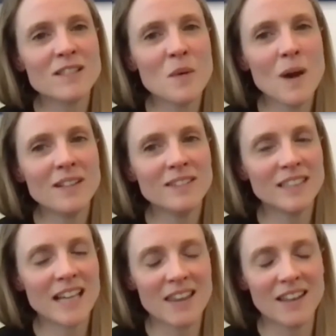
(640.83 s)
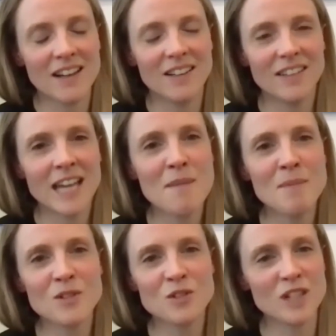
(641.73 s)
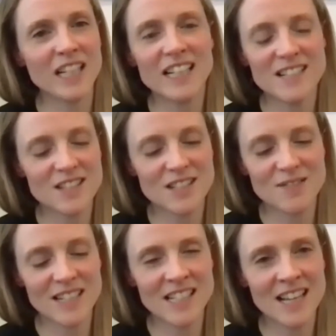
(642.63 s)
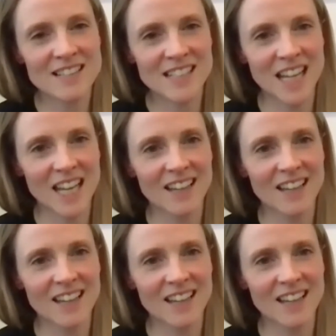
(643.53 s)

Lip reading: well together. The chemistry is just fantastic.